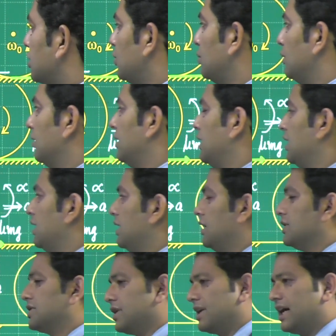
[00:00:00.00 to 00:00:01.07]
Cool.
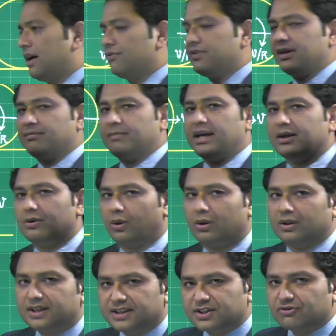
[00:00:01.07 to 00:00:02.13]
So now we have made
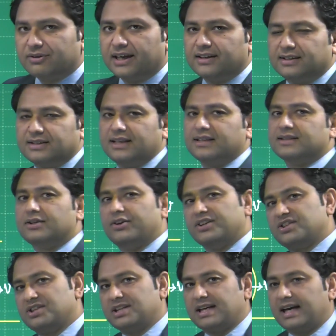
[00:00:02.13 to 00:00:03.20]
all these strategies. So
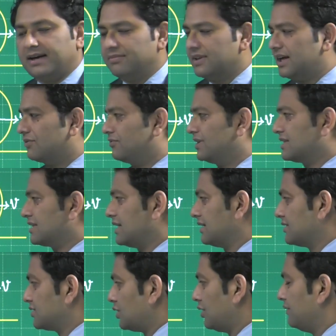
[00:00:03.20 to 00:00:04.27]
it's time that we
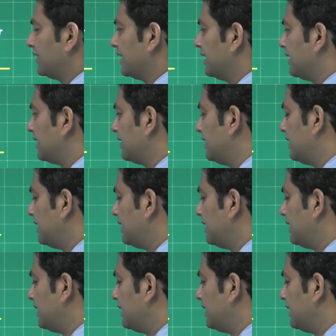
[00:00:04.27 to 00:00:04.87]
start solving it.